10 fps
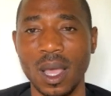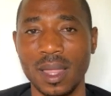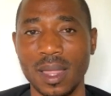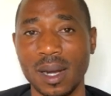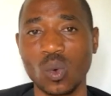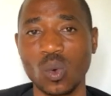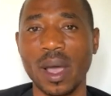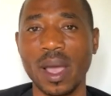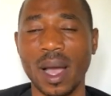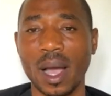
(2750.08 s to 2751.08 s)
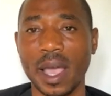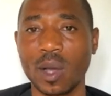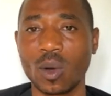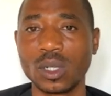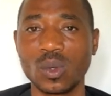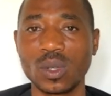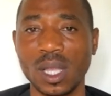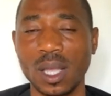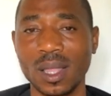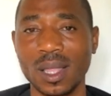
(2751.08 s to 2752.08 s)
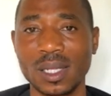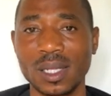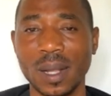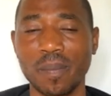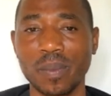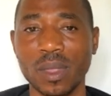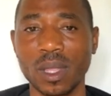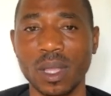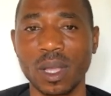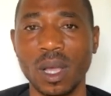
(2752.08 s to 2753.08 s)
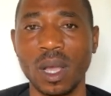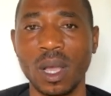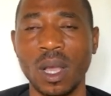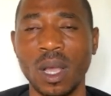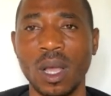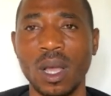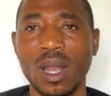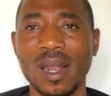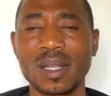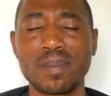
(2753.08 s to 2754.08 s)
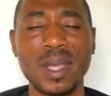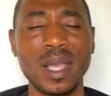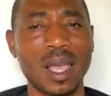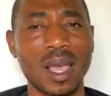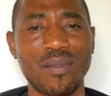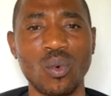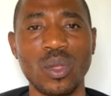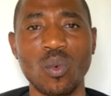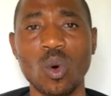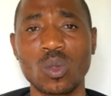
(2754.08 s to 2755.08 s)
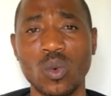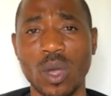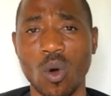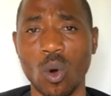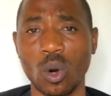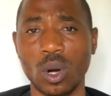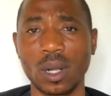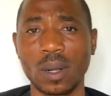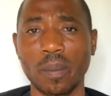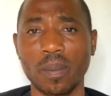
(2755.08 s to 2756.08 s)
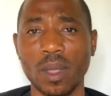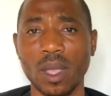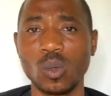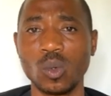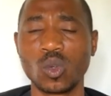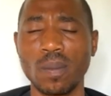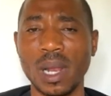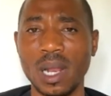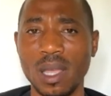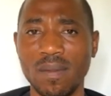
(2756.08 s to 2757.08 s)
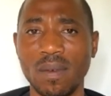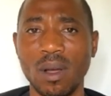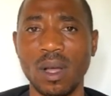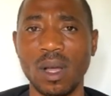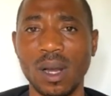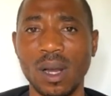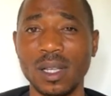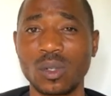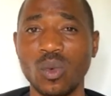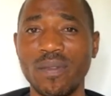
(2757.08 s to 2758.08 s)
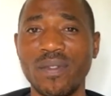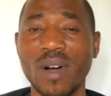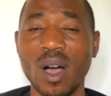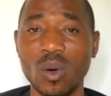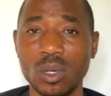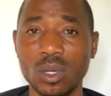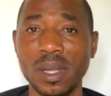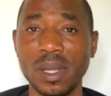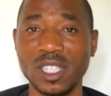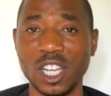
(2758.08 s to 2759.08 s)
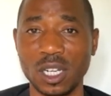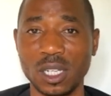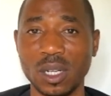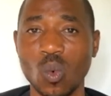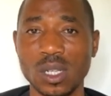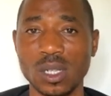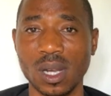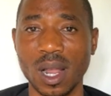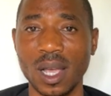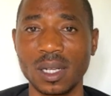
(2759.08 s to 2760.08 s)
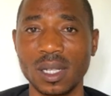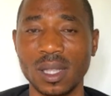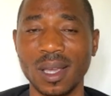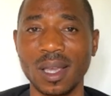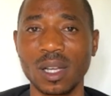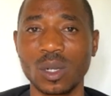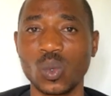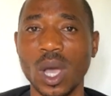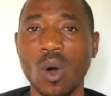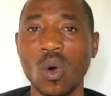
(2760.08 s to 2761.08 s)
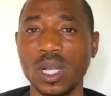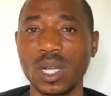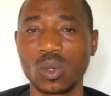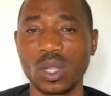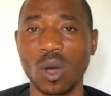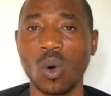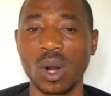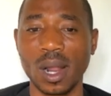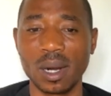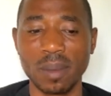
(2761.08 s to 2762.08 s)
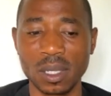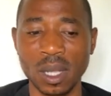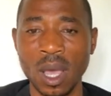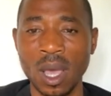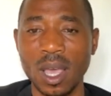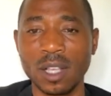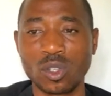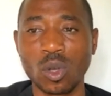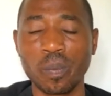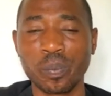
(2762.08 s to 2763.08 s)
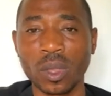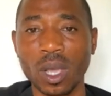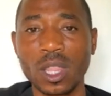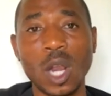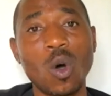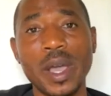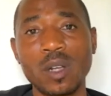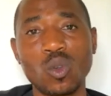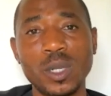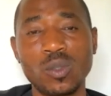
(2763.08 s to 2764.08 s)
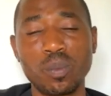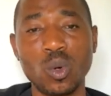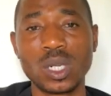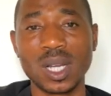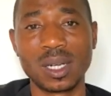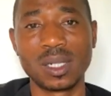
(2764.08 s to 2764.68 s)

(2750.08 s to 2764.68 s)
And that is why uh, I continue saying that uh, let us be careful with what we hold and what we believe lest we found be rejecting what is light, thinking that we are holding to the old landmark. And so the law had to be put at